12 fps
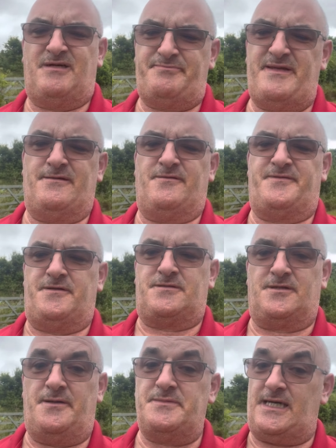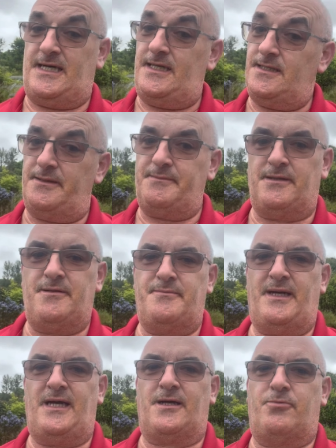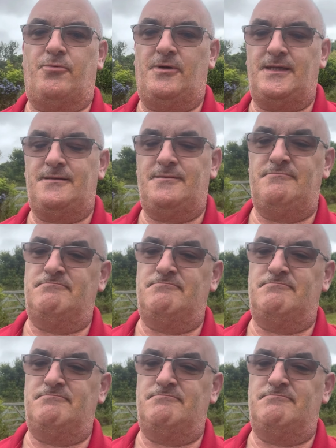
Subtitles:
I've been there a few times and I'm going back one